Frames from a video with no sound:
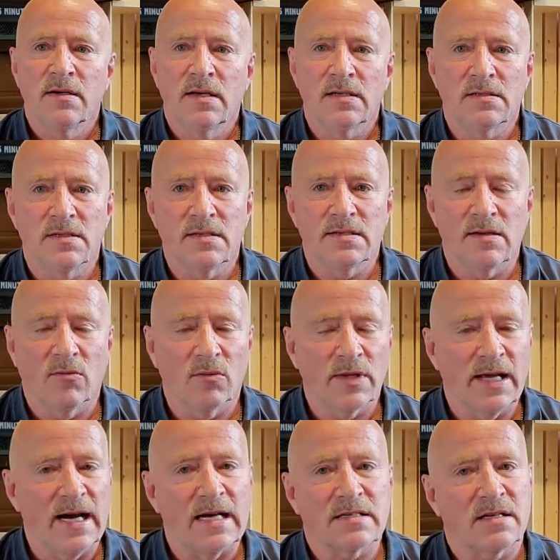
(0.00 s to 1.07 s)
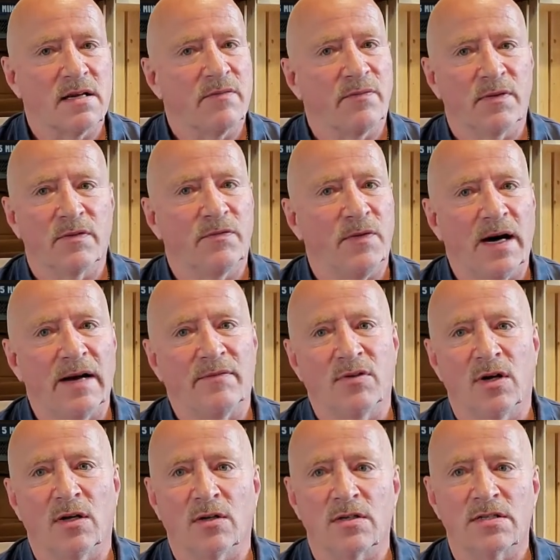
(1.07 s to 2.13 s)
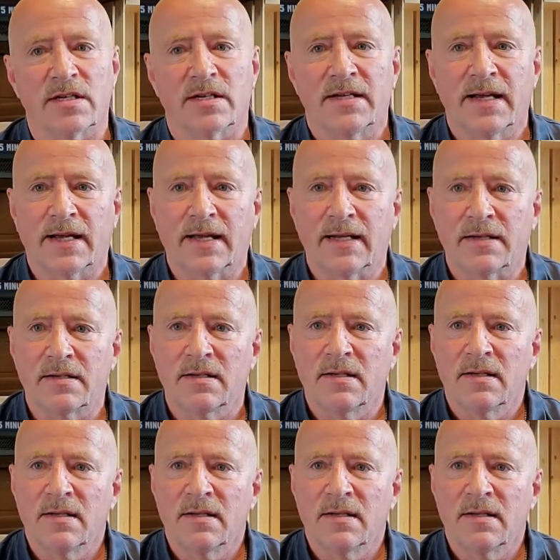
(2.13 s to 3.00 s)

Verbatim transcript: And she's only asking for $5 a ticket.